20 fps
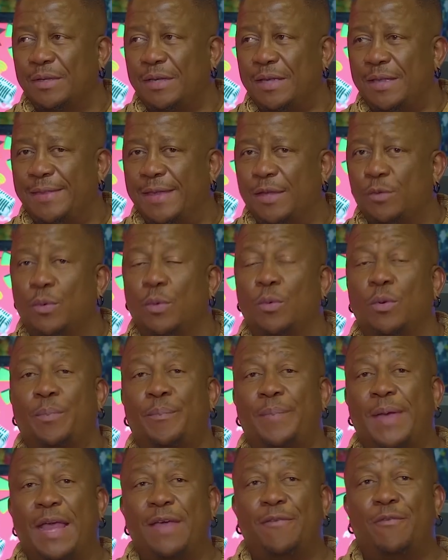And that we will
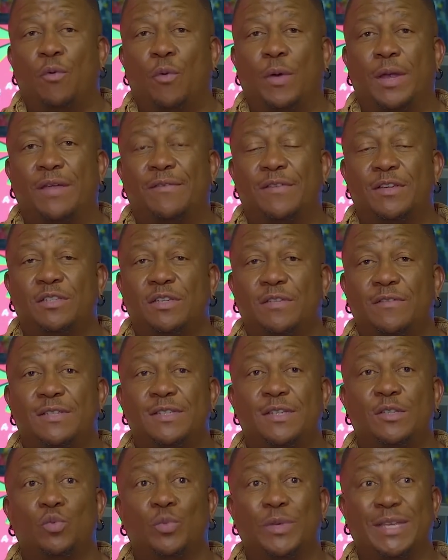pay for whatever
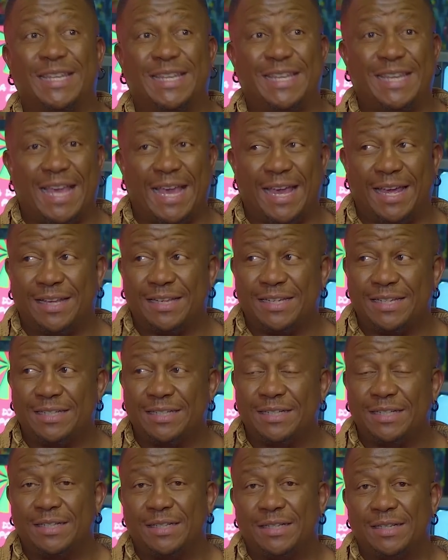services we
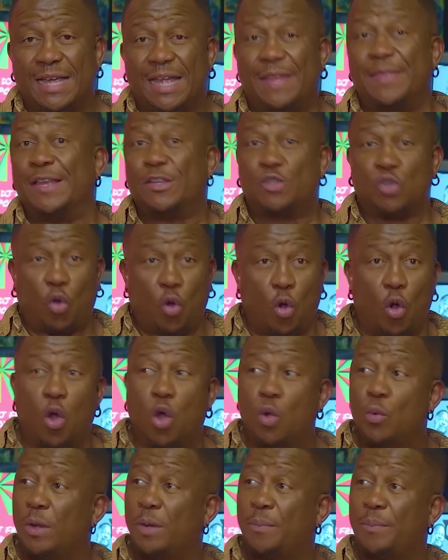get. And that's
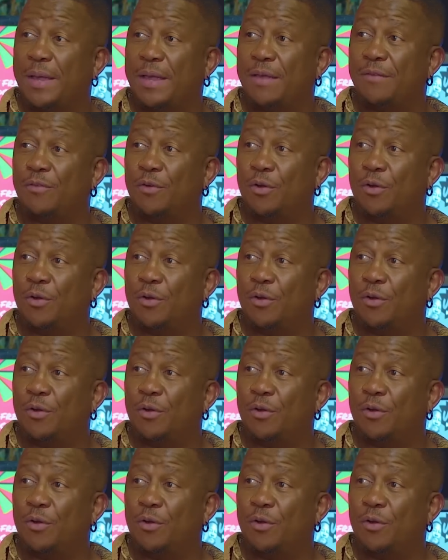all we'll pay for.